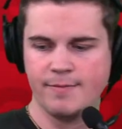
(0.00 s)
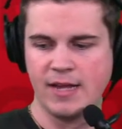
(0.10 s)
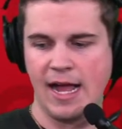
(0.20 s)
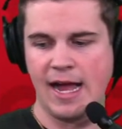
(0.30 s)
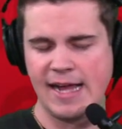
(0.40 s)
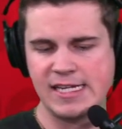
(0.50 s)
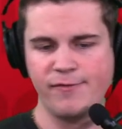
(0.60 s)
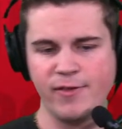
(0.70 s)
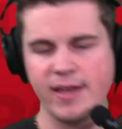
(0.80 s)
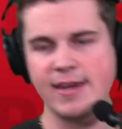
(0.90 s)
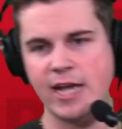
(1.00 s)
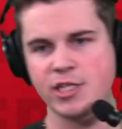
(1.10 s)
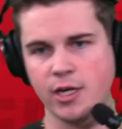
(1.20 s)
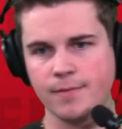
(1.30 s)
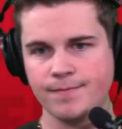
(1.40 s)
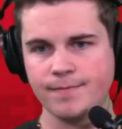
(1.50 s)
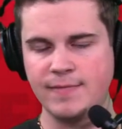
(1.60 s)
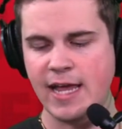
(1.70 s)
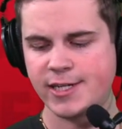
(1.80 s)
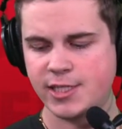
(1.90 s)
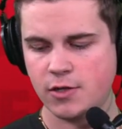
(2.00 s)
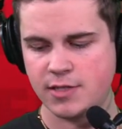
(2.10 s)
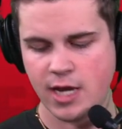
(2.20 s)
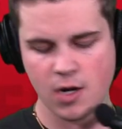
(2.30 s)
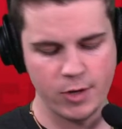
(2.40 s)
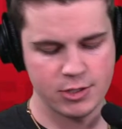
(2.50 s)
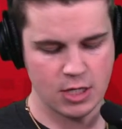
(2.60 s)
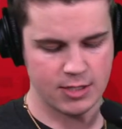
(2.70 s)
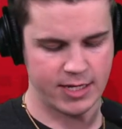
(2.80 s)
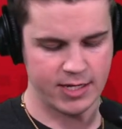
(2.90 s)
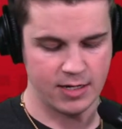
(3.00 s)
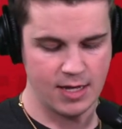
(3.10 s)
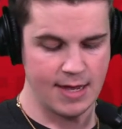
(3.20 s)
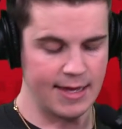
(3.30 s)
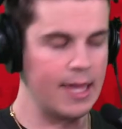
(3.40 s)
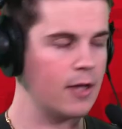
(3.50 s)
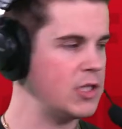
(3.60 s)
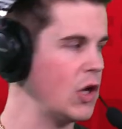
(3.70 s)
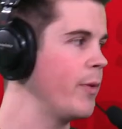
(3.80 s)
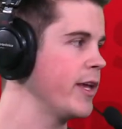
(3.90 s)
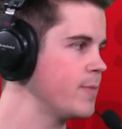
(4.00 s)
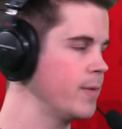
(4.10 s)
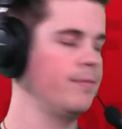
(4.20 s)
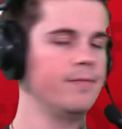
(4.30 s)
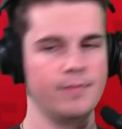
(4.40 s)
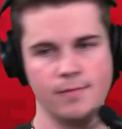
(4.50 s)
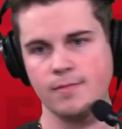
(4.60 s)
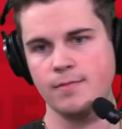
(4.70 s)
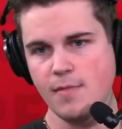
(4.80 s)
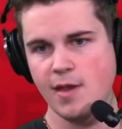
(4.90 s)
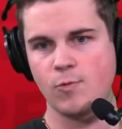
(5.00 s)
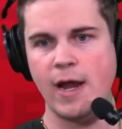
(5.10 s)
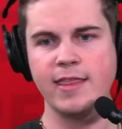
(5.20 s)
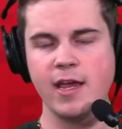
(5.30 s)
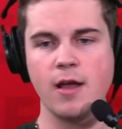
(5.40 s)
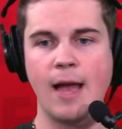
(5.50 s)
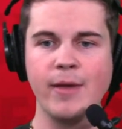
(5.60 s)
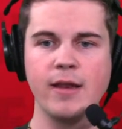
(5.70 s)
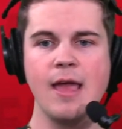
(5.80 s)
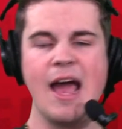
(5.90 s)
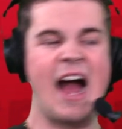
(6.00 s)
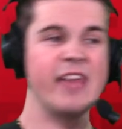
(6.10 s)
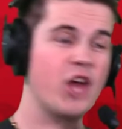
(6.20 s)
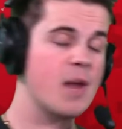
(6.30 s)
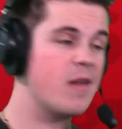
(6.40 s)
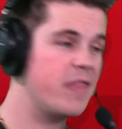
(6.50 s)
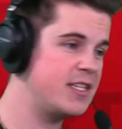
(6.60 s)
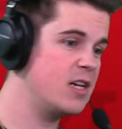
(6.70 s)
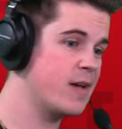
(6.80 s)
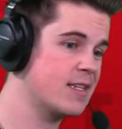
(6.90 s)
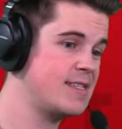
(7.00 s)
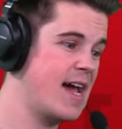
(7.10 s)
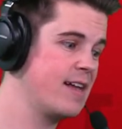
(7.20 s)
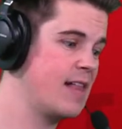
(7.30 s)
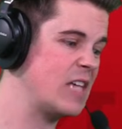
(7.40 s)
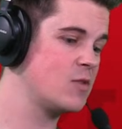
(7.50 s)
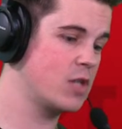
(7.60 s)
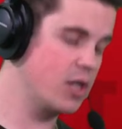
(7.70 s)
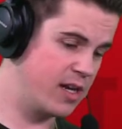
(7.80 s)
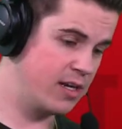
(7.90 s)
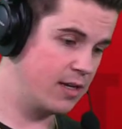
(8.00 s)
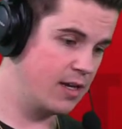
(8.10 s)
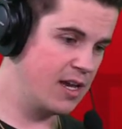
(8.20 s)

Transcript: But I definitely think next year. Next year is the year where you start thinking Kelce replacement. Right there. I mean, I thought about it this year because the tight end class was good.